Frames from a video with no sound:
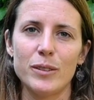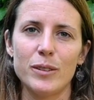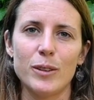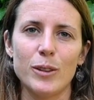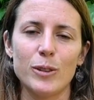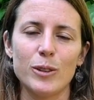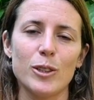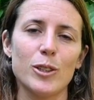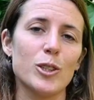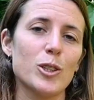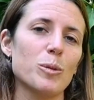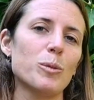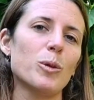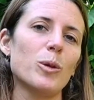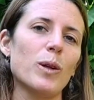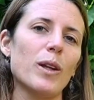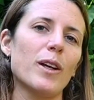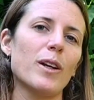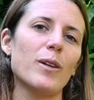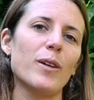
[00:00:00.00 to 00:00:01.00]
Those are
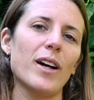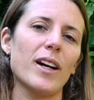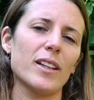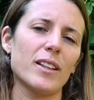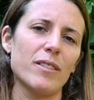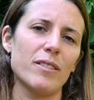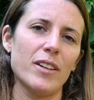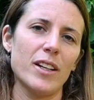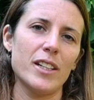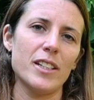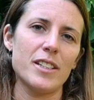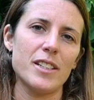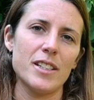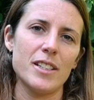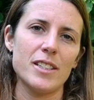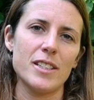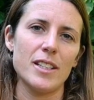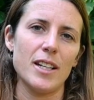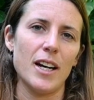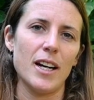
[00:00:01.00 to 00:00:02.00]
small little
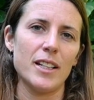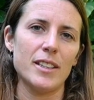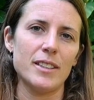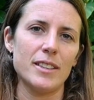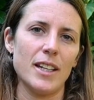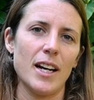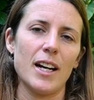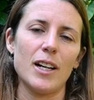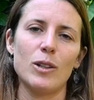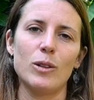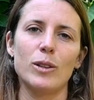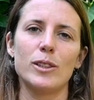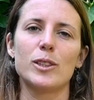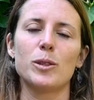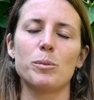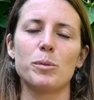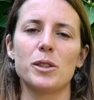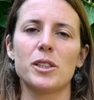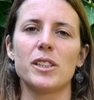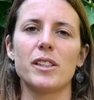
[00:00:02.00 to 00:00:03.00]
activations that tackle a
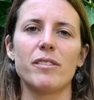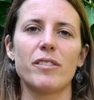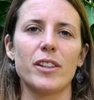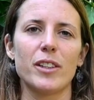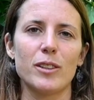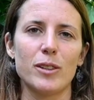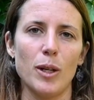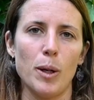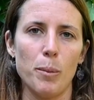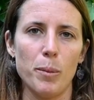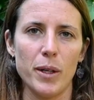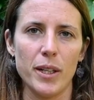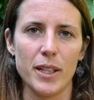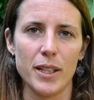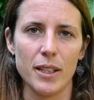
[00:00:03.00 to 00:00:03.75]
specific topic.